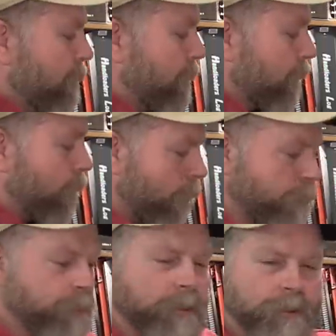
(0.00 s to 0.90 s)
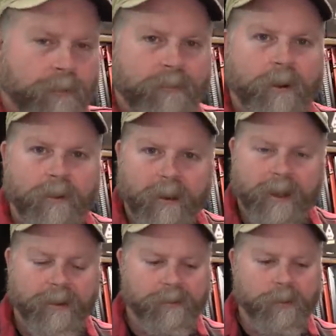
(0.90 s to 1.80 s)
the cartridge overall
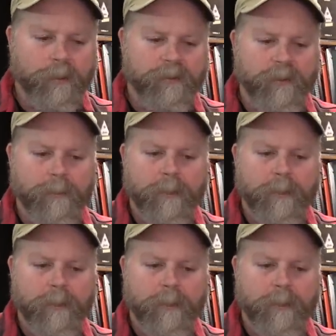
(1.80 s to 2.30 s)
length. So it's from